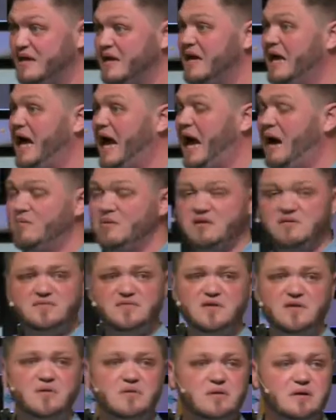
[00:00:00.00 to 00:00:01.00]
How many of
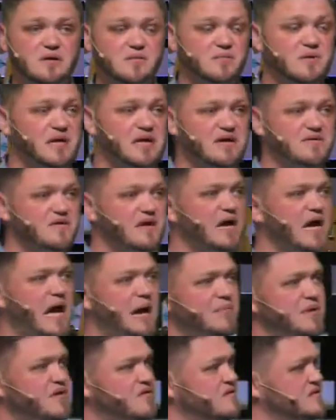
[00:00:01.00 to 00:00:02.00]
you, uh, how
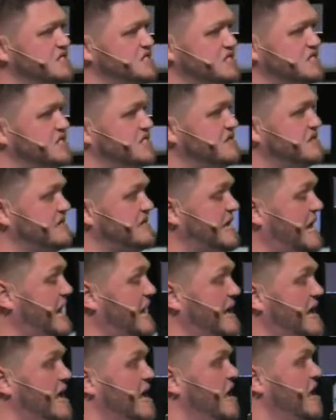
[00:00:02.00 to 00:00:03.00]
many Christians here
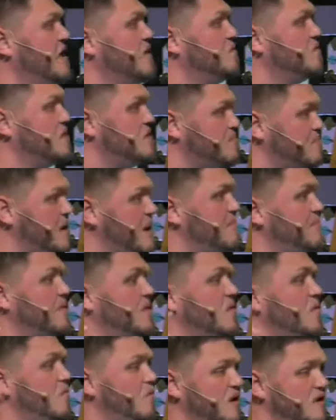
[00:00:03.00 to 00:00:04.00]
today
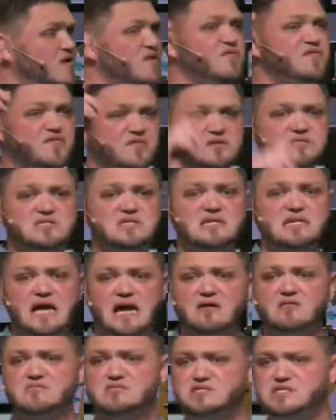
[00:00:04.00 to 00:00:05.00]
remember when you first
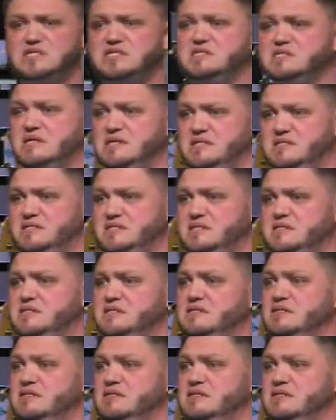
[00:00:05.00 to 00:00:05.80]
encountered Jesus?